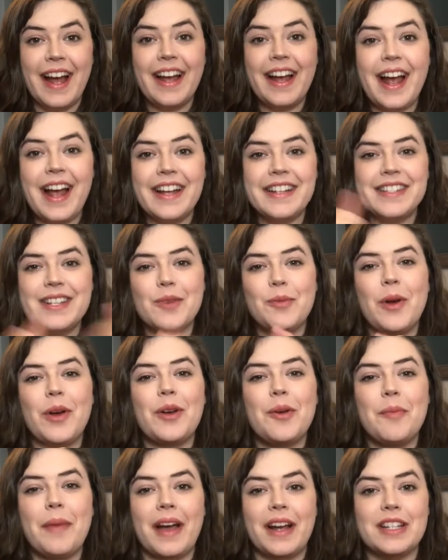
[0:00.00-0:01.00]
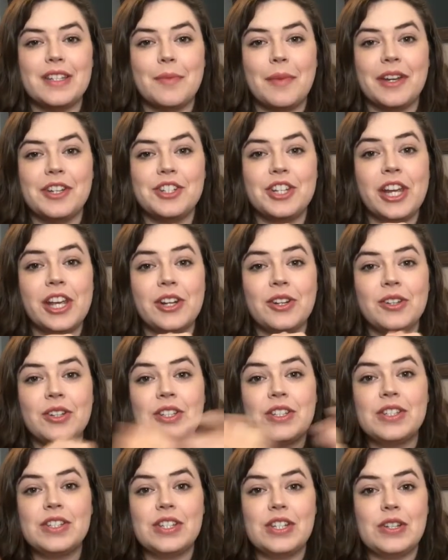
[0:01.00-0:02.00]
Hi guys, and welcome back to my
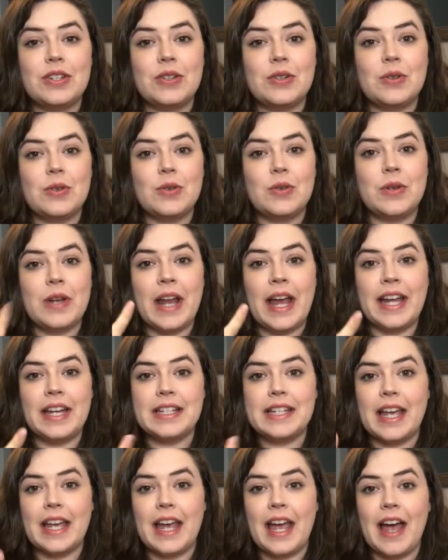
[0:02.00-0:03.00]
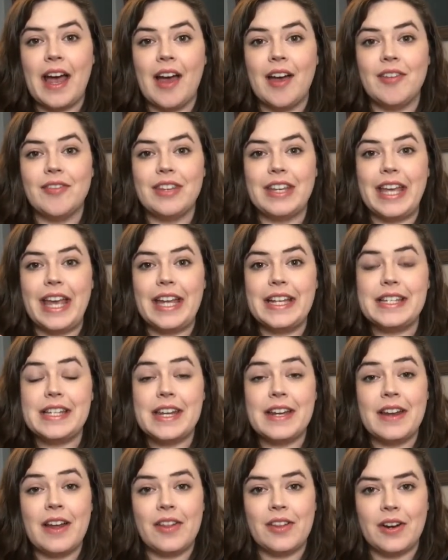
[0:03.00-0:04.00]
channel. Tonight I have yet
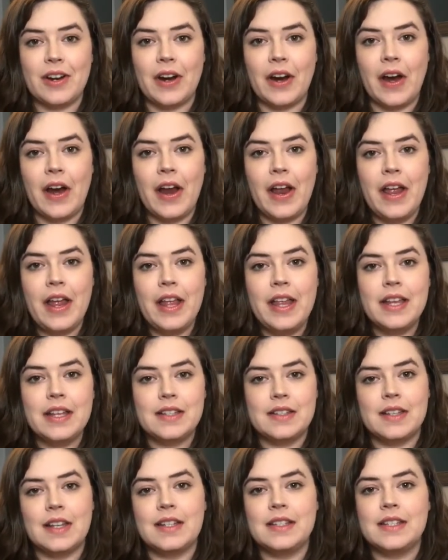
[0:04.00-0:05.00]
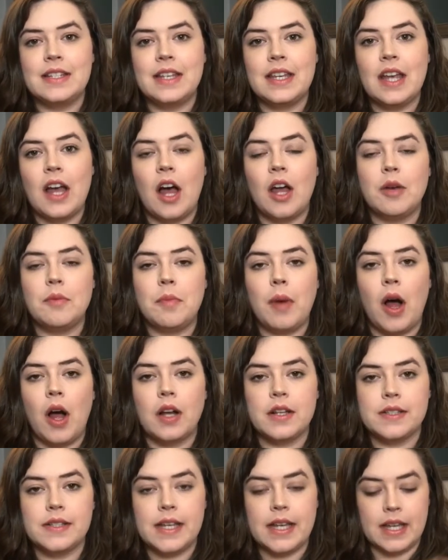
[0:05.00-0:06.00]
another Scentsy
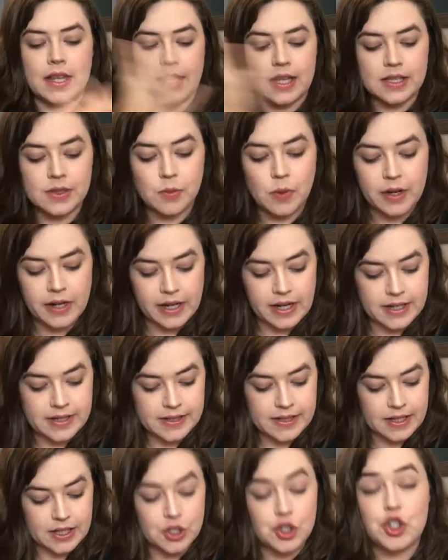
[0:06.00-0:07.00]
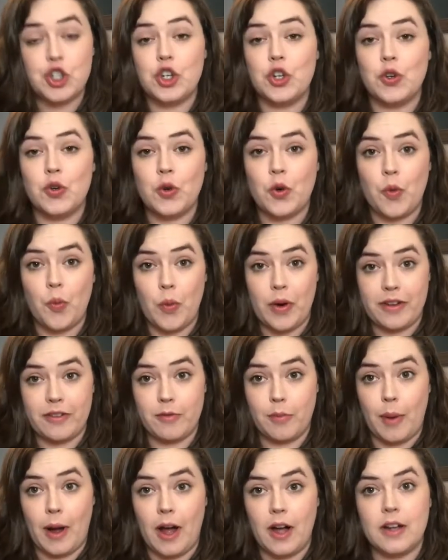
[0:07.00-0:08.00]
unboxing. This one is the June
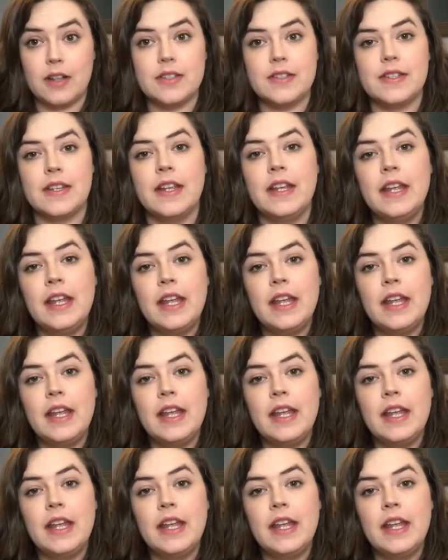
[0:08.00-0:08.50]
Whiff Box.